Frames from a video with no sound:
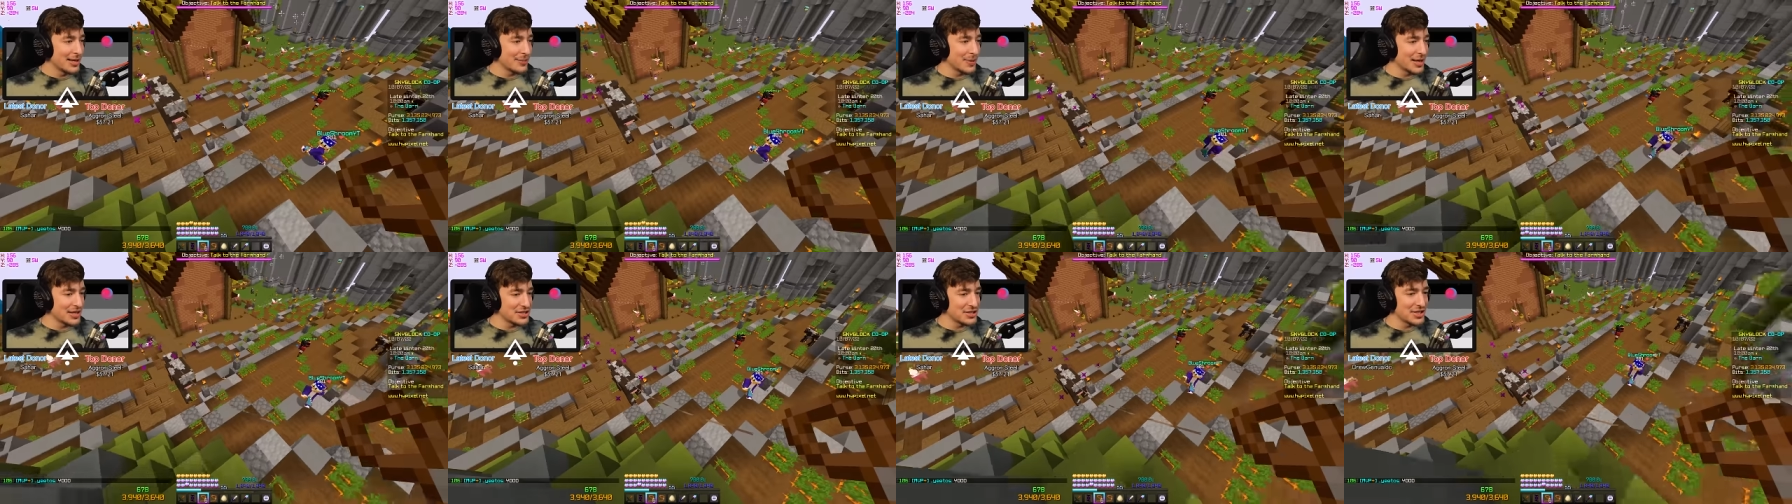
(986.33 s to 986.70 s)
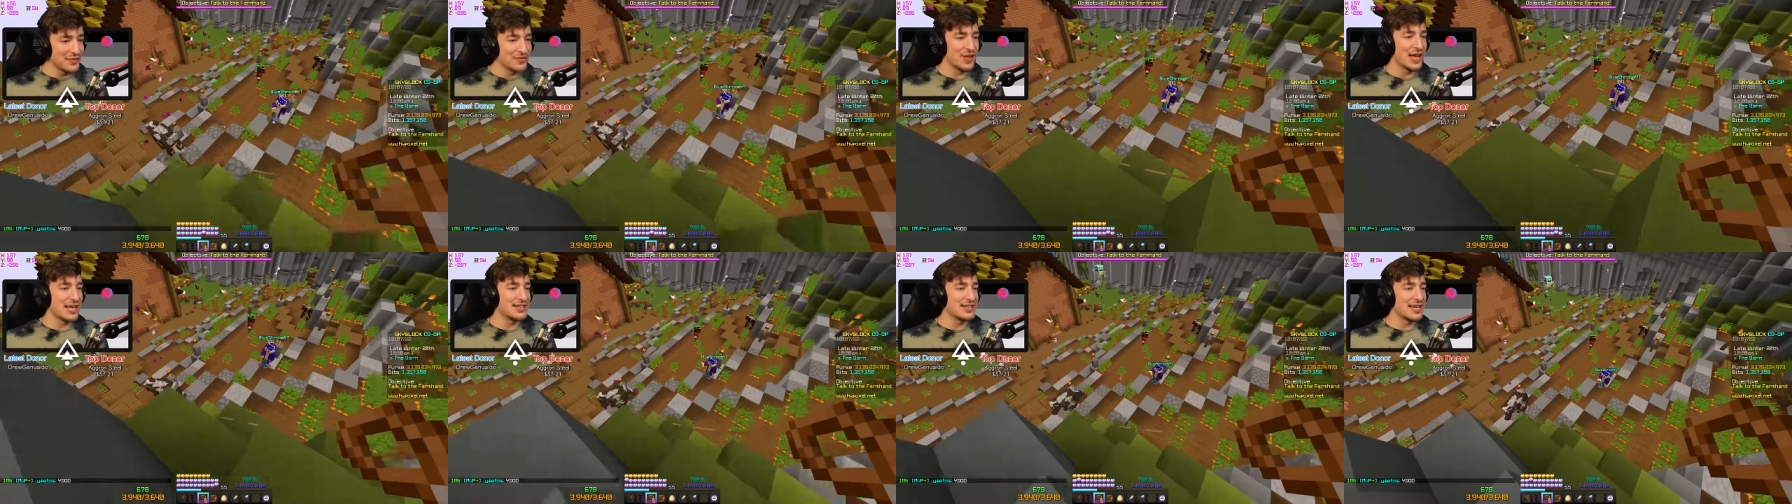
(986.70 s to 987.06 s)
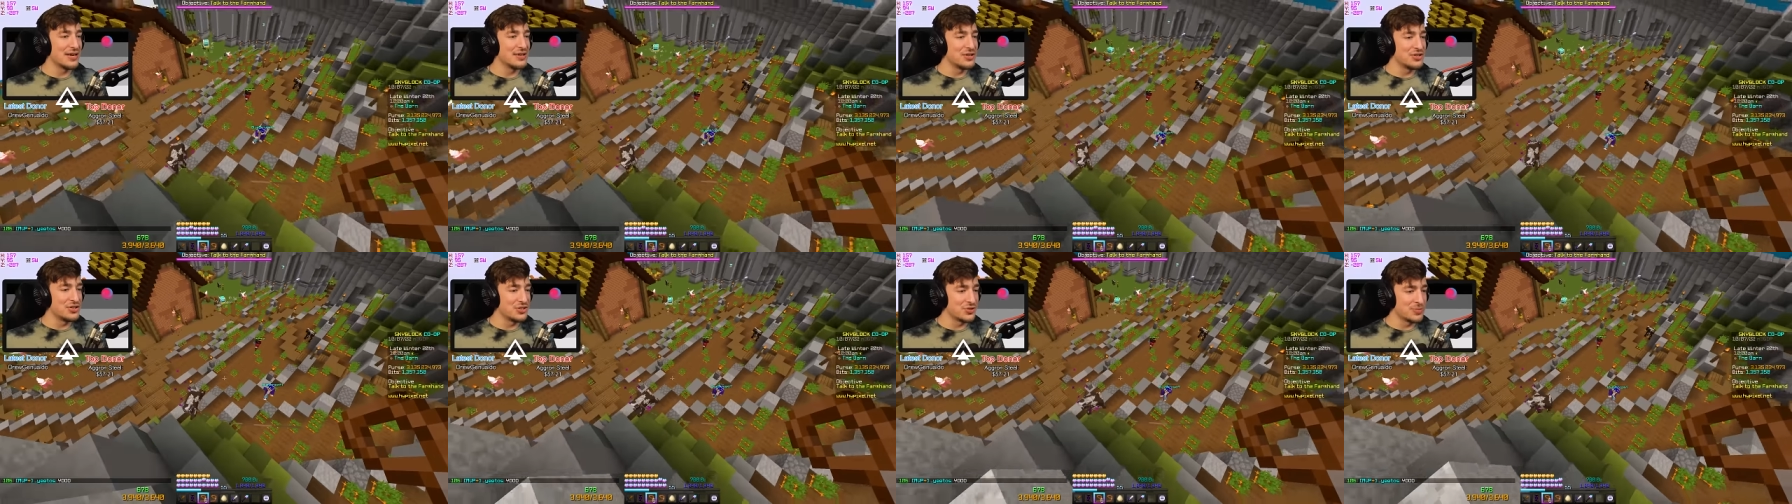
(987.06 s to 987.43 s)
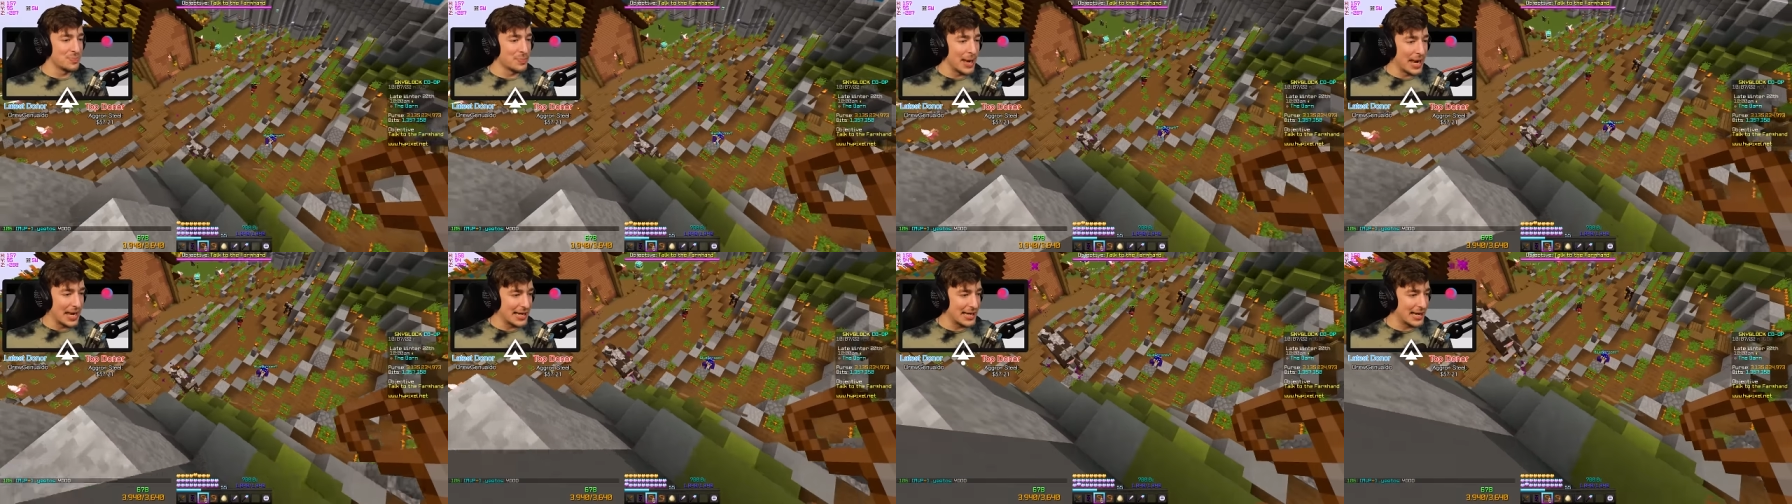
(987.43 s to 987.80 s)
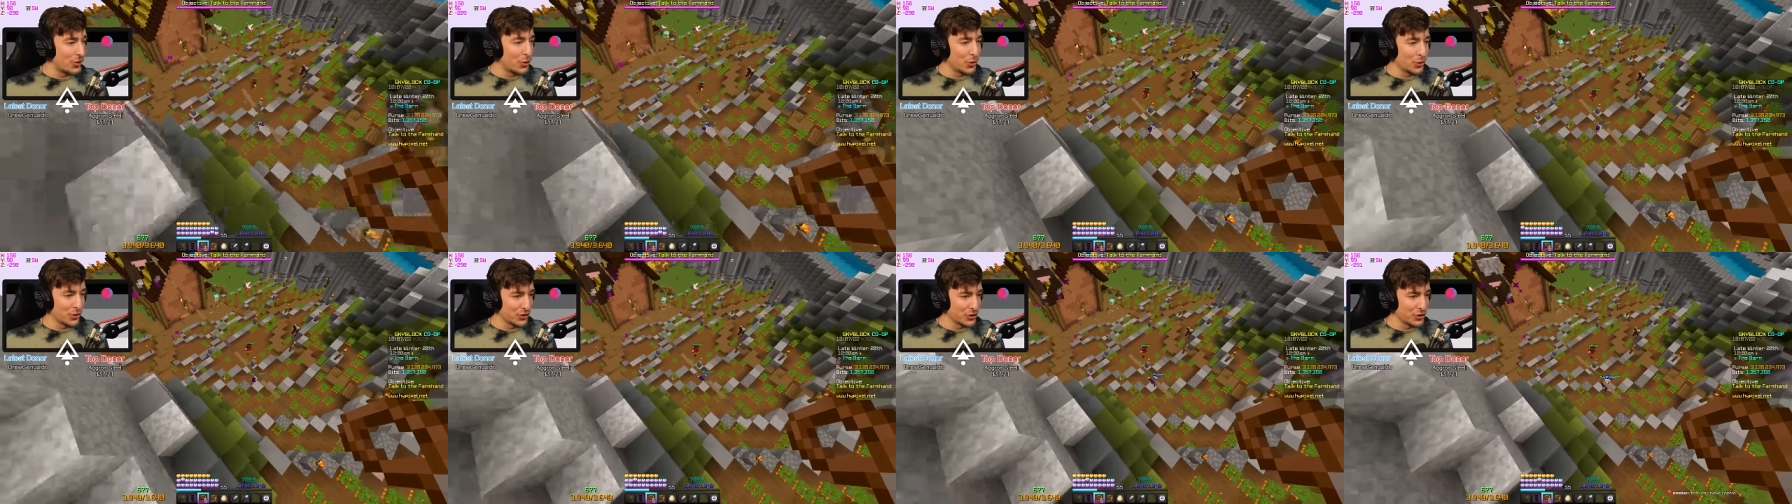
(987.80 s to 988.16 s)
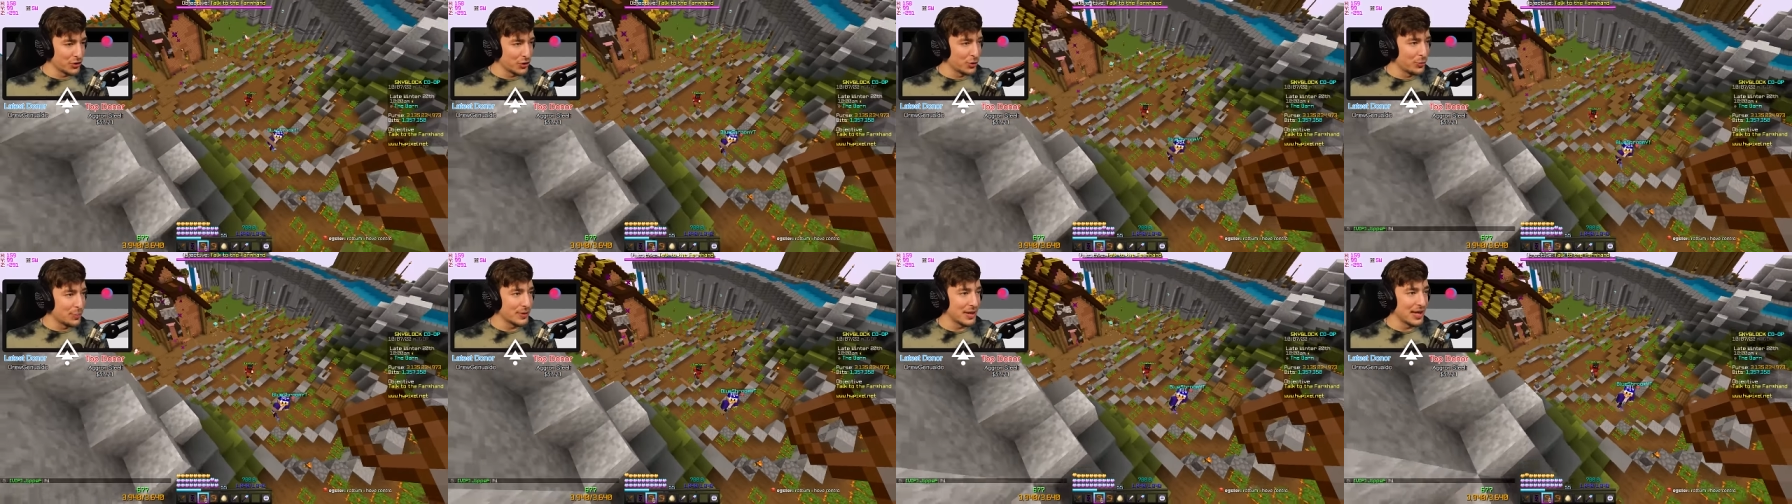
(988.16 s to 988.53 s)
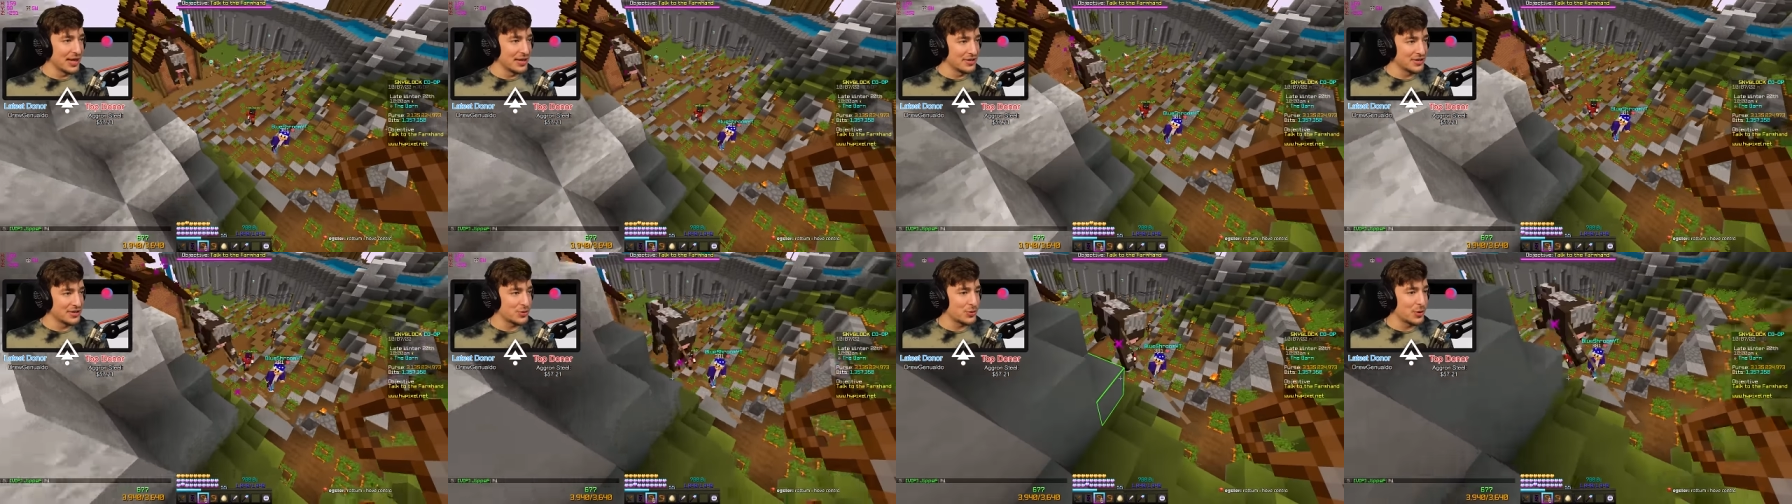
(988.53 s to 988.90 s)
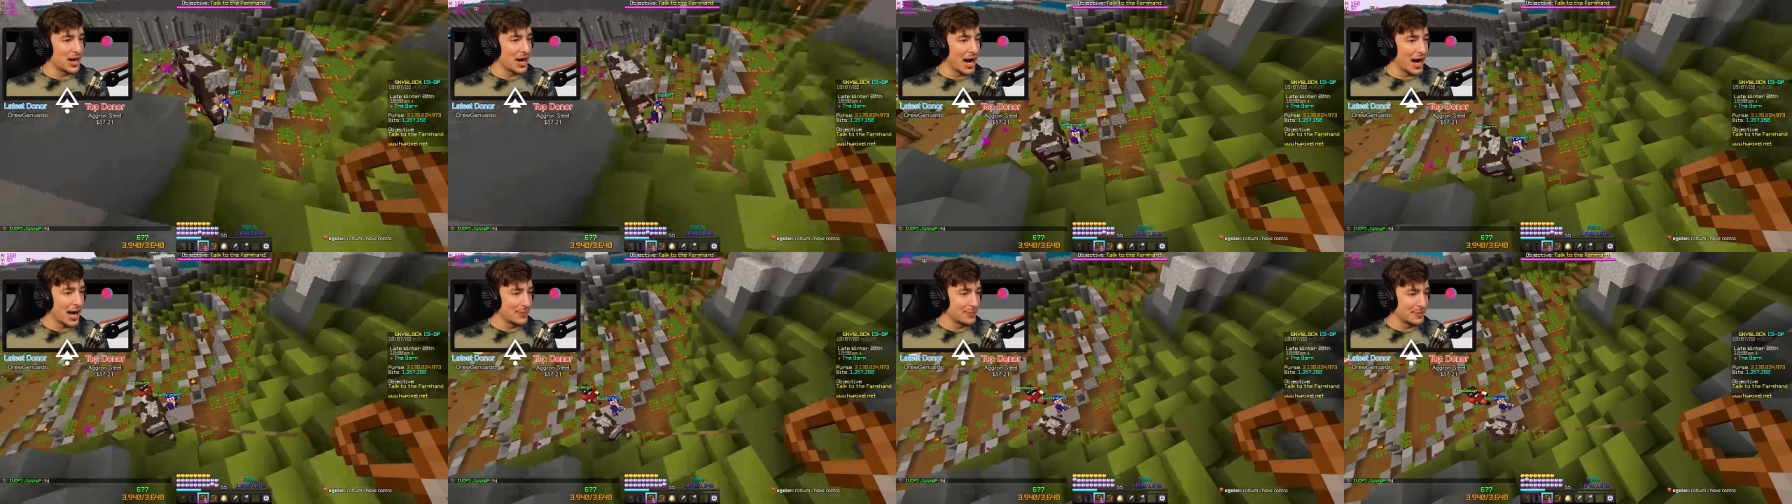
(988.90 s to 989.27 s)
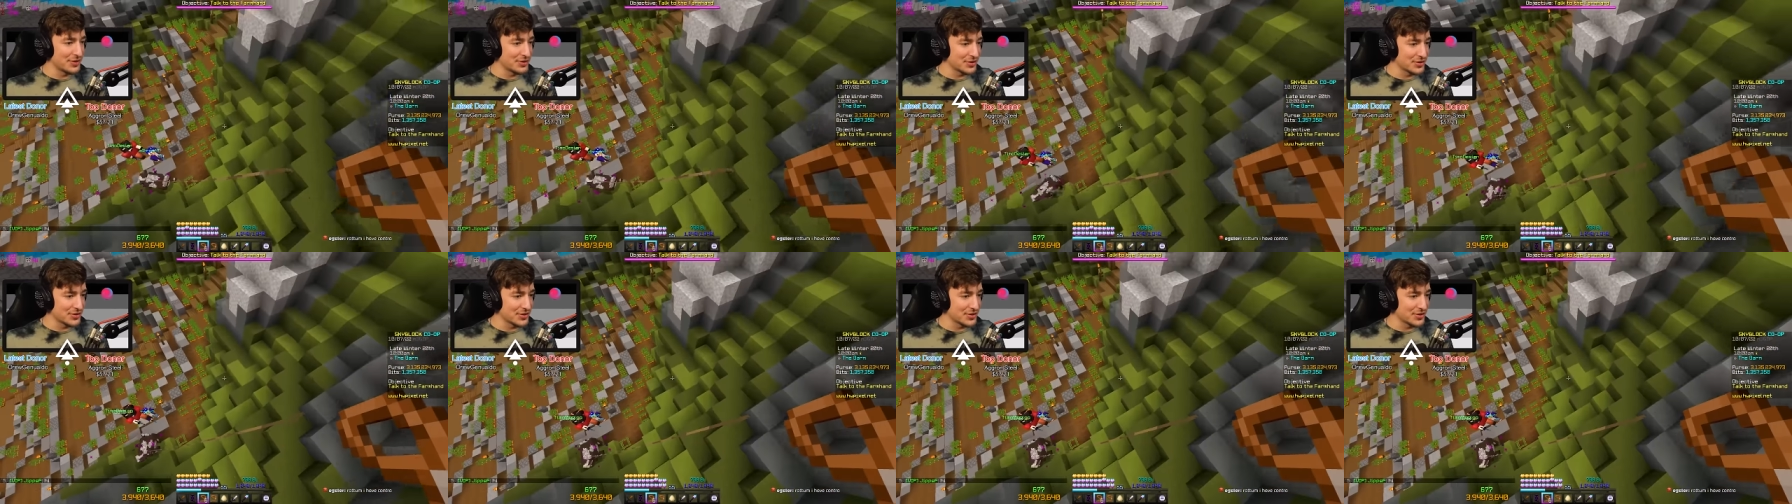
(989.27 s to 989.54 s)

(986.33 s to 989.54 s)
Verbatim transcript: Imagine if that's how you just make all the new players quit Hypixel